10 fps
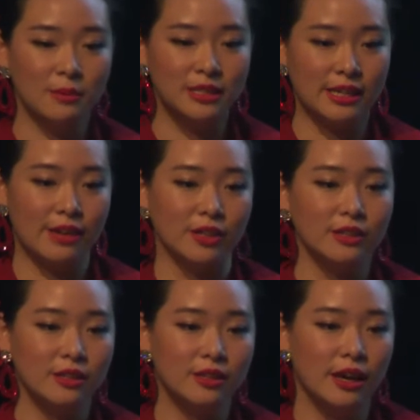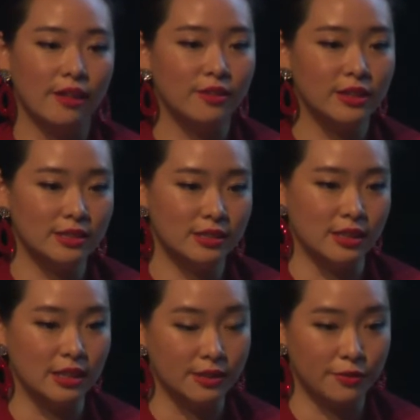name is Eryn, and
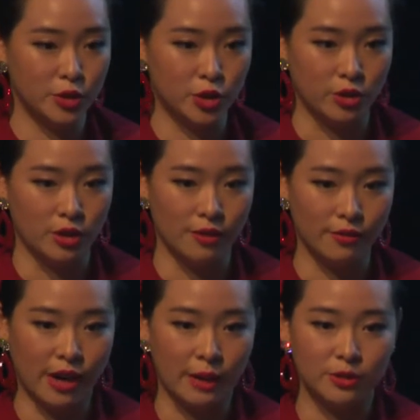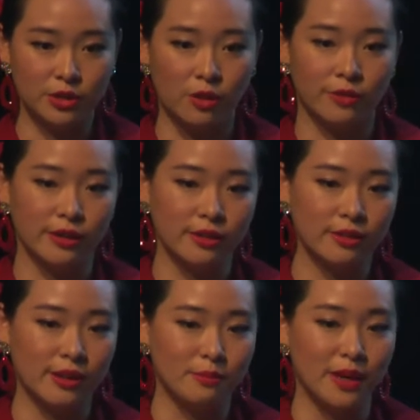this is a future of crime solving
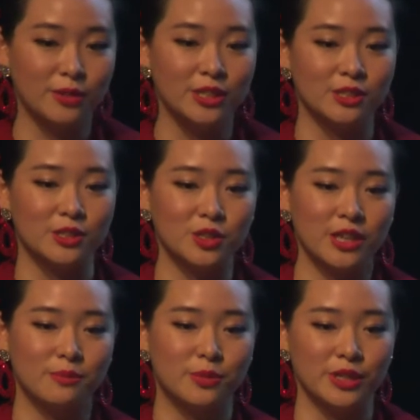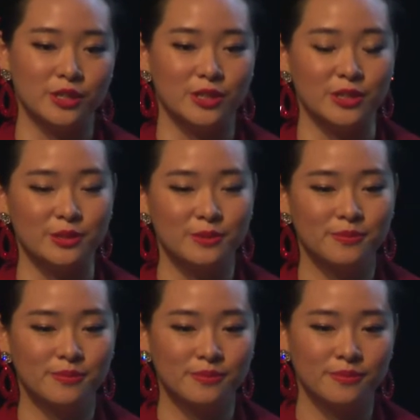that my research can bring to you.
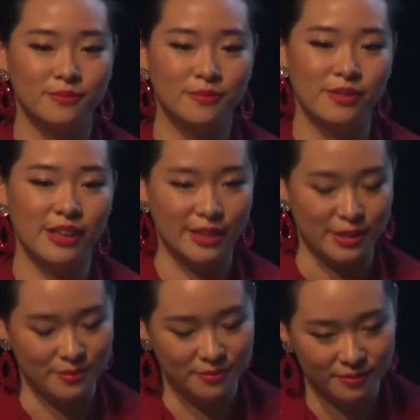Thank you.